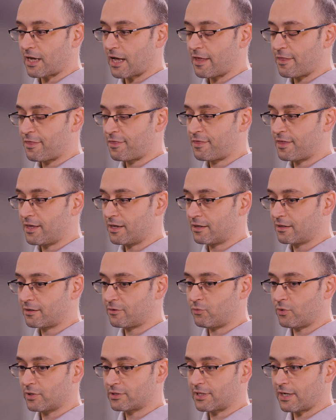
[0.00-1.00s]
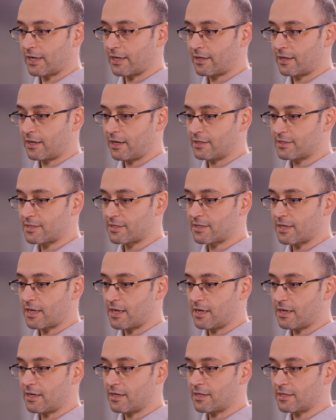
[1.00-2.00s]
I think what I can
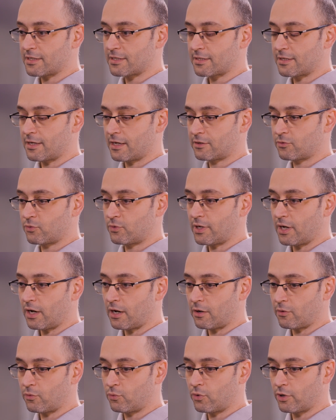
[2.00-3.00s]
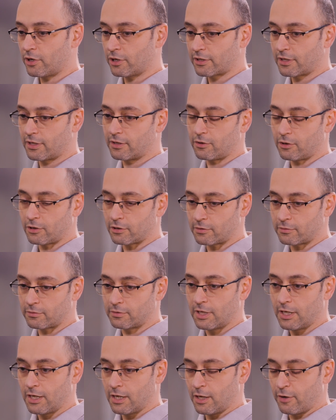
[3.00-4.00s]
say is that we are working on
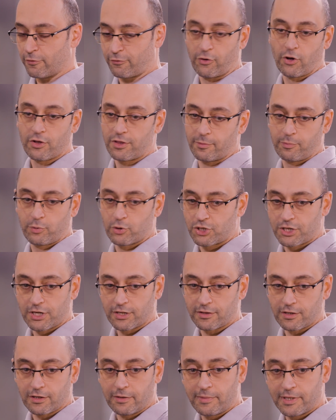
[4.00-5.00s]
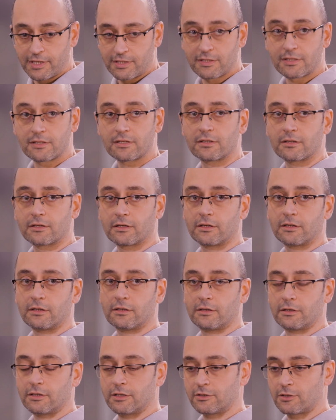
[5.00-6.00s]
further pushing the limits
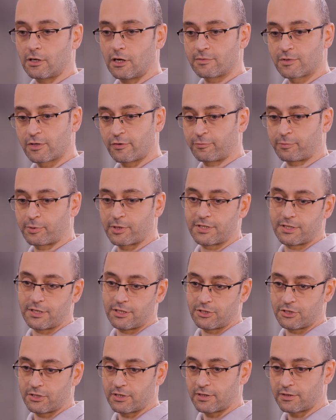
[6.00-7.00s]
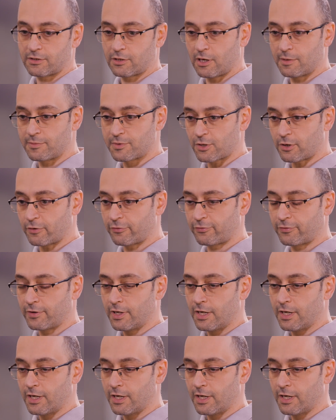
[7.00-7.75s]
in terms of precision, in terms of